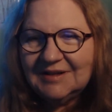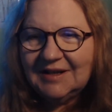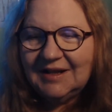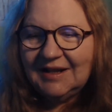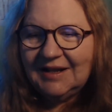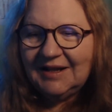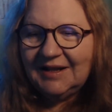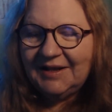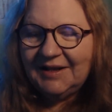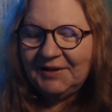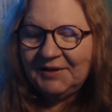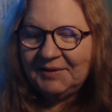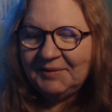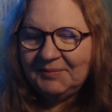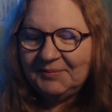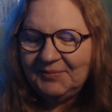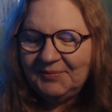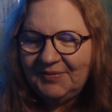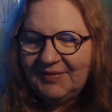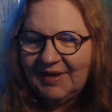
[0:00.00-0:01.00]

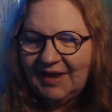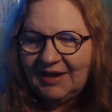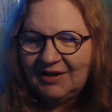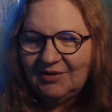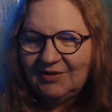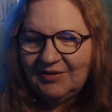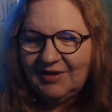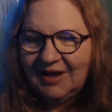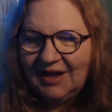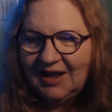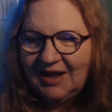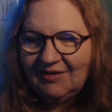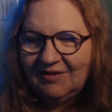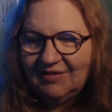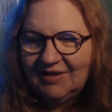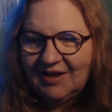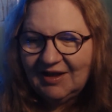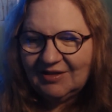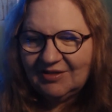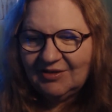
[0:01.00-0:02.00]
I don't have
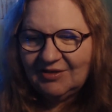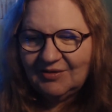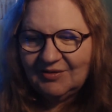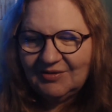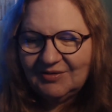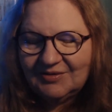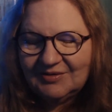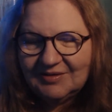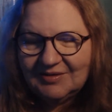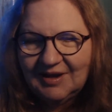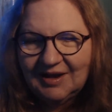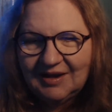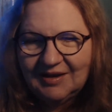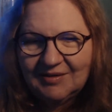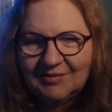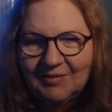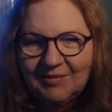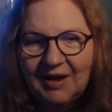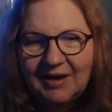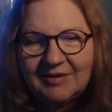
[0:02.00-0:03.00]
like those, like
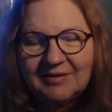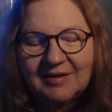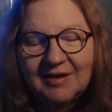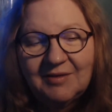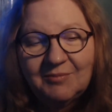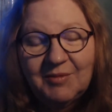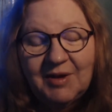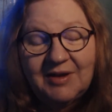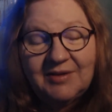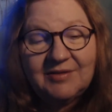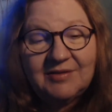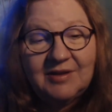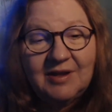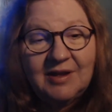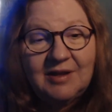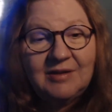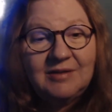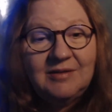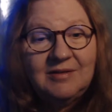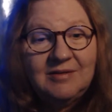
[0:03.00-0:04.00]
I said, my
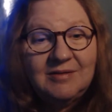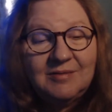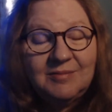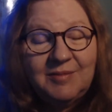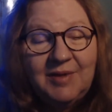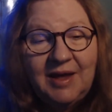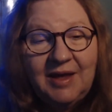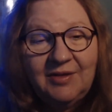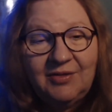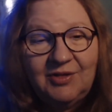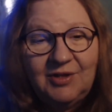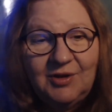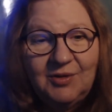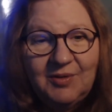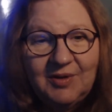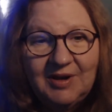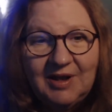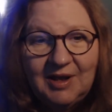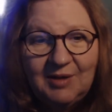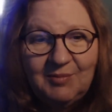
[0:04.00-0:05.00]
son Matthew
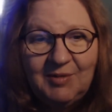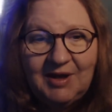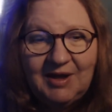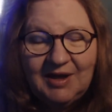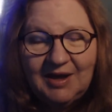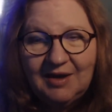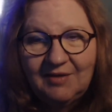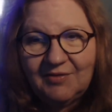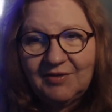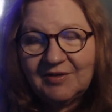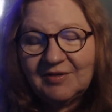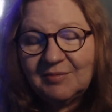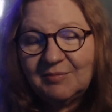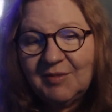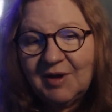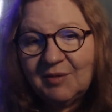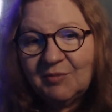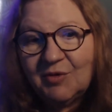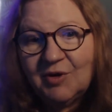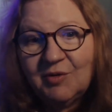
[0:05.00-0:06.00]
and Emma have this
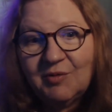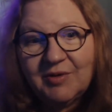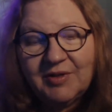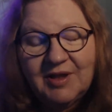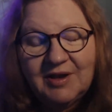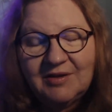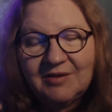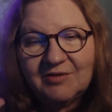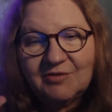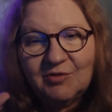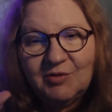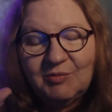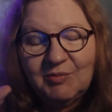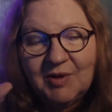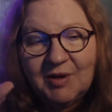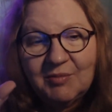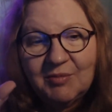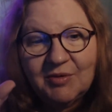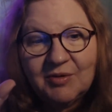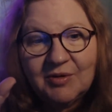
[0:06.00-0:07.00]
memory where they just
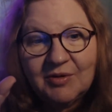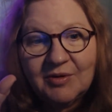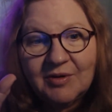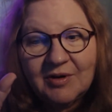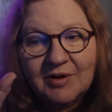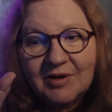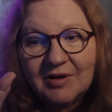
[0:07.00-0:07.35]
remember.